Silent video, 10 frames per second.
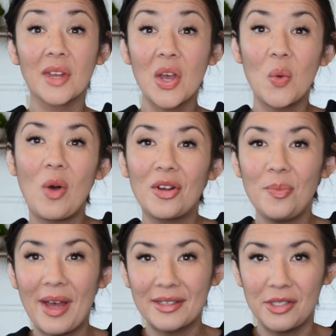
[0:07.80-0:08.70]
Welcome
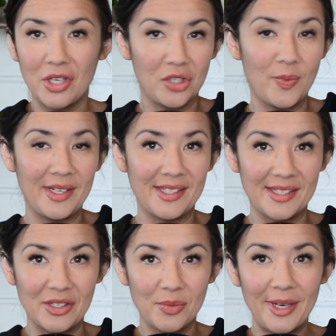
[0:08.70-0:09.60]
back to Judgment and
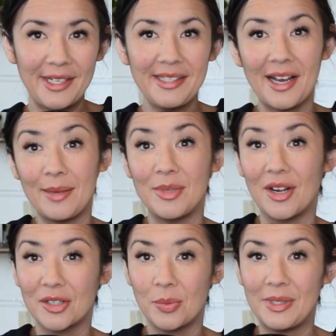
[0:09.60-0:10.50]
Decision Making. I'm
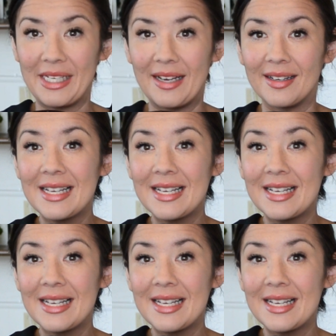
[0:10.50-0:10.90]
Dr. Padilla.